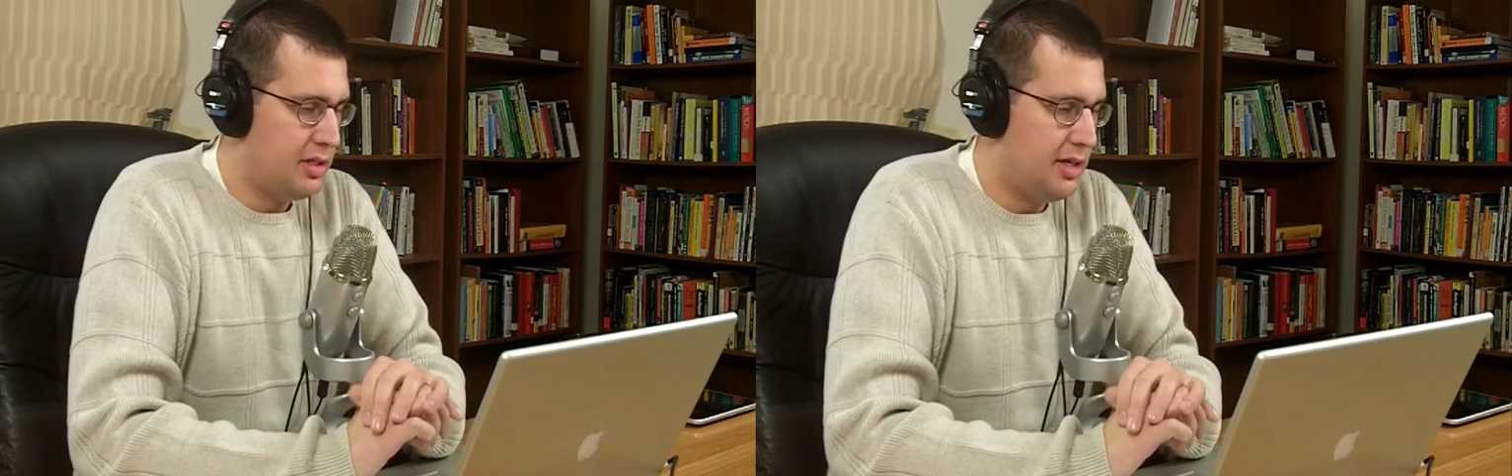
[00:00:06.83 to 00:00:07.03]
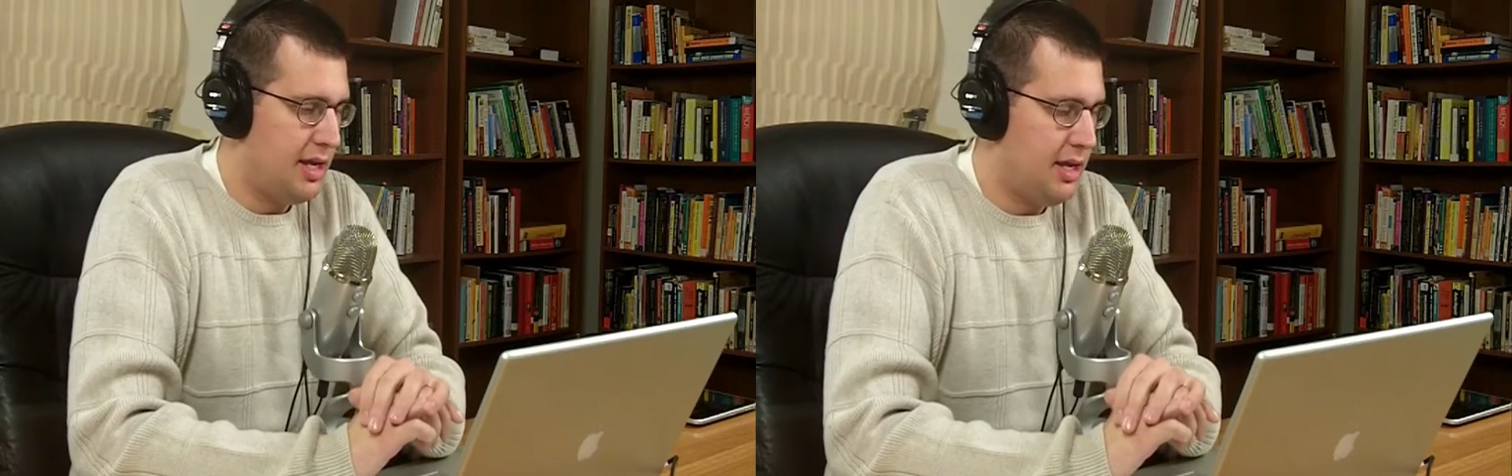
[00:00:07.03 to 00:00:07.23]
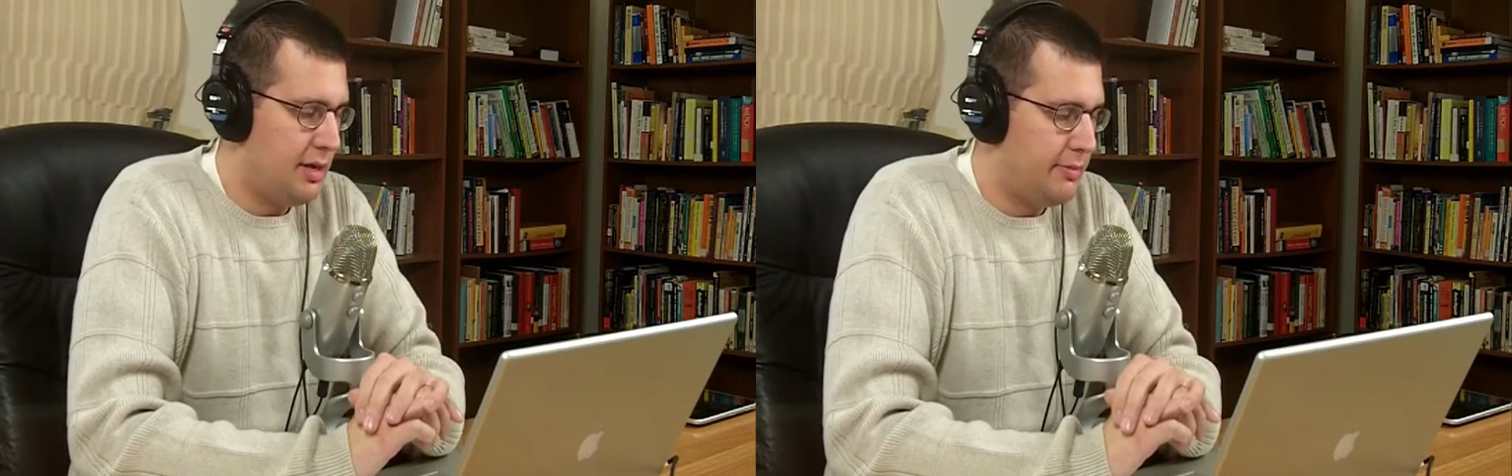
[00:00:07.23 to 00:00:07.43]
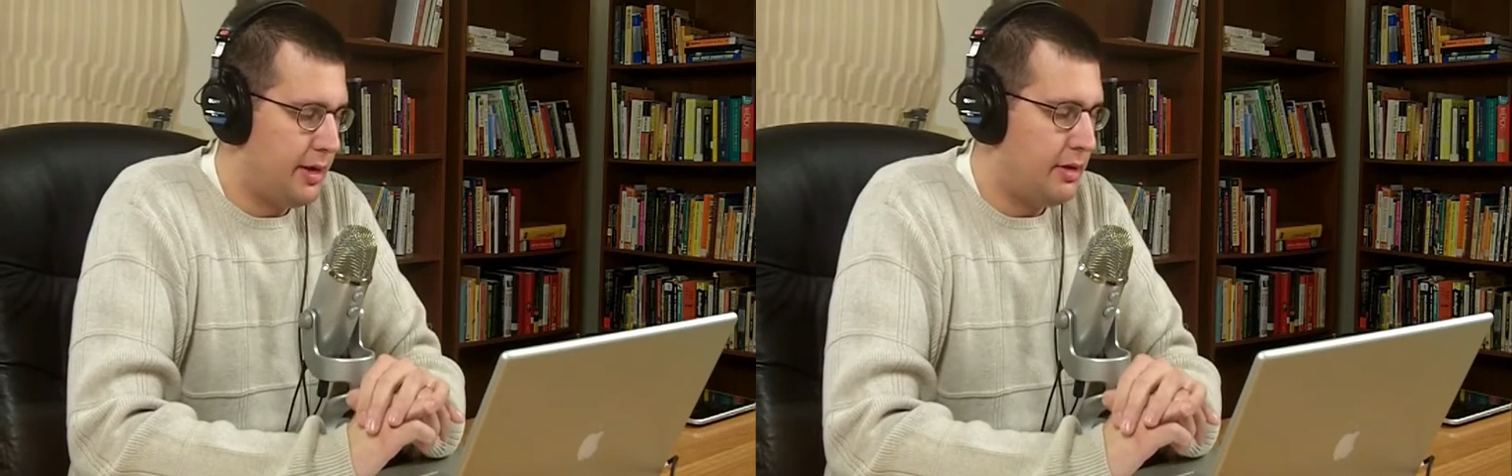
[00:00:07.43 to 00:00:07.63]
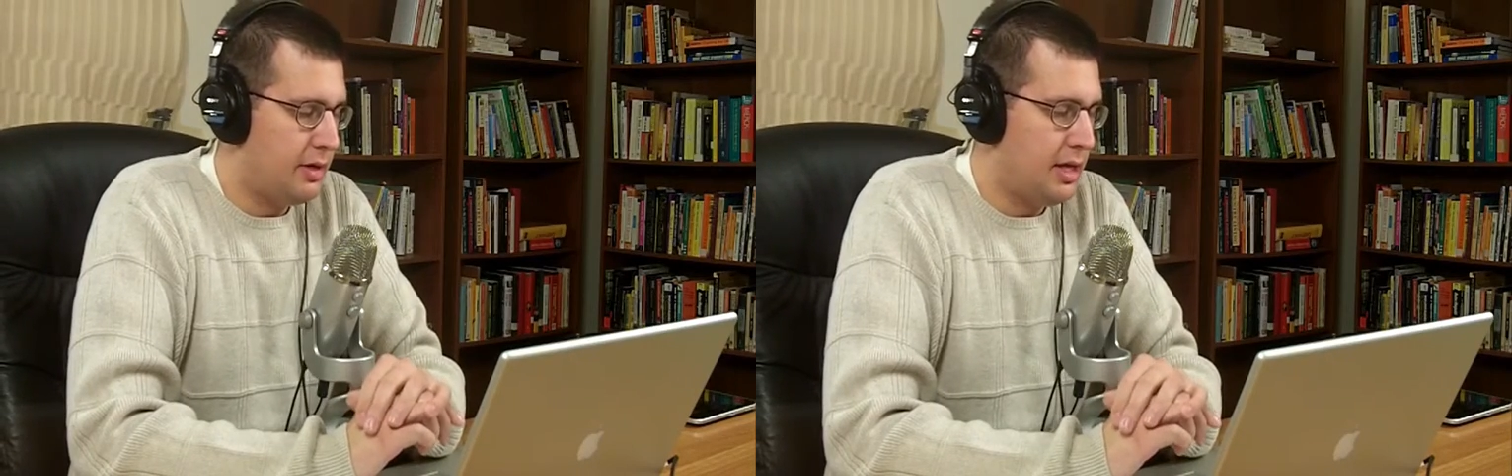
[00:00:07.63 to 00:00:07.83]
today
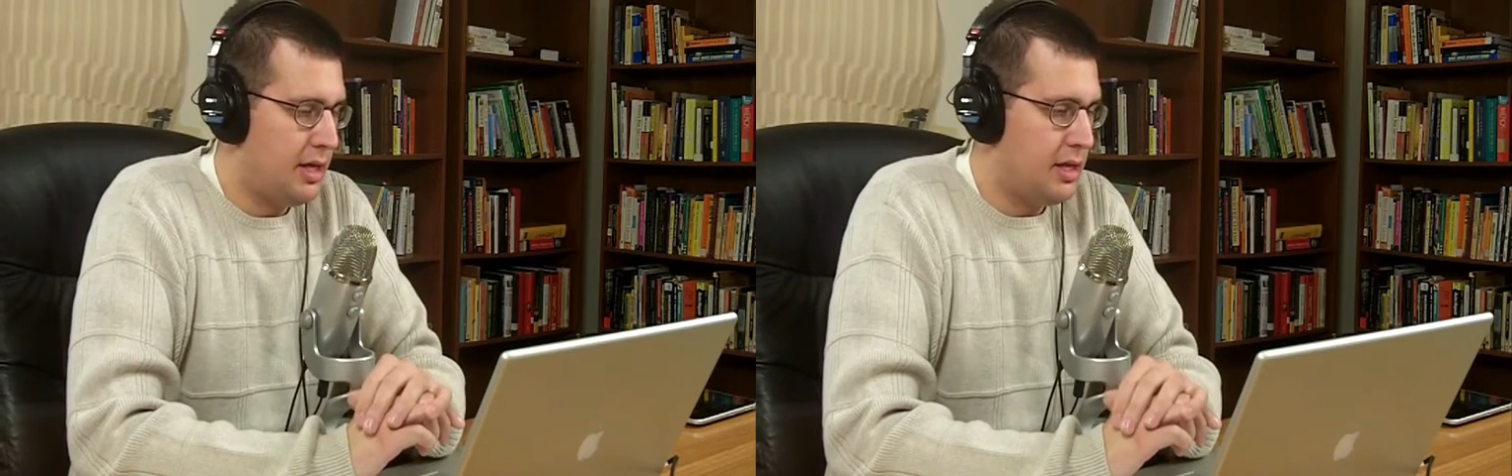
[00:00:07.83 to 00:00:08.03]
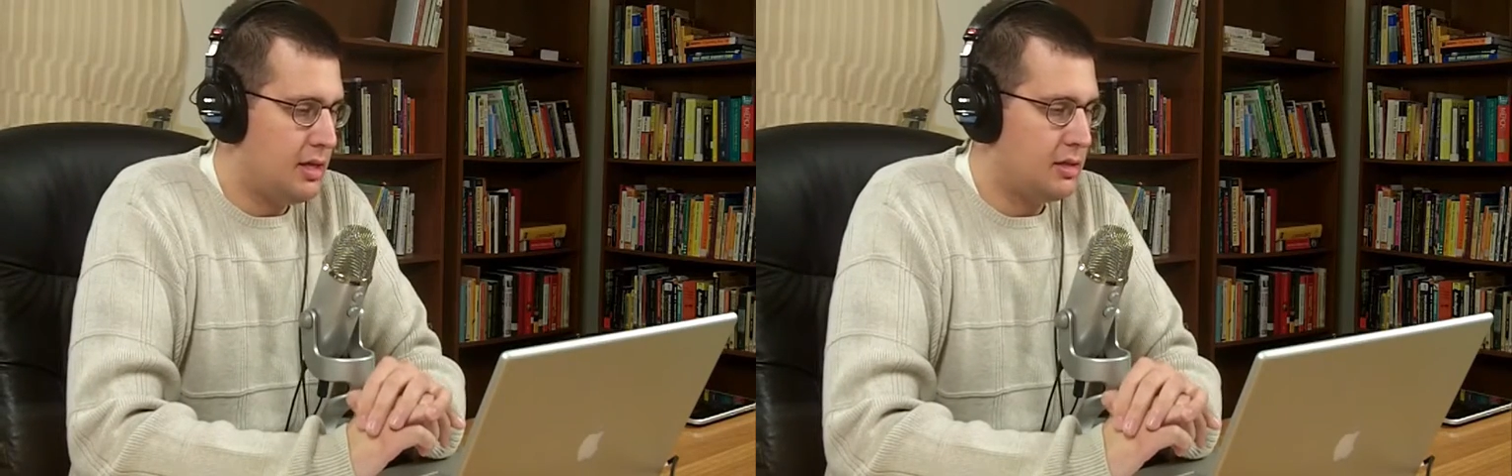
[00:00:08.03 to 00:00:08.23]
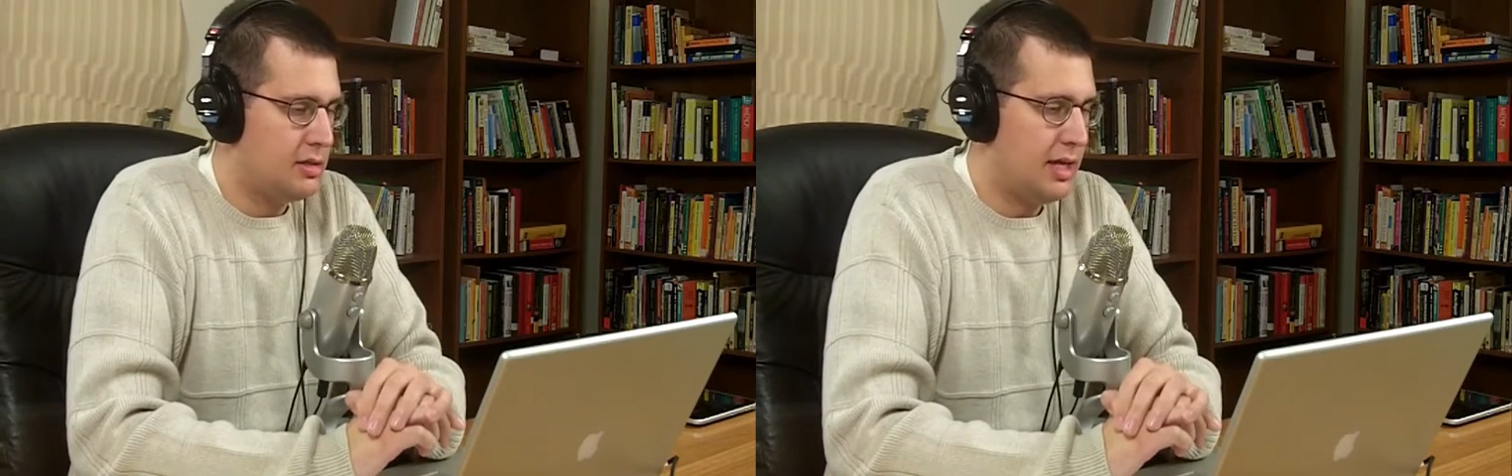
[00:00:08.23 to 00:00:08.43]
about a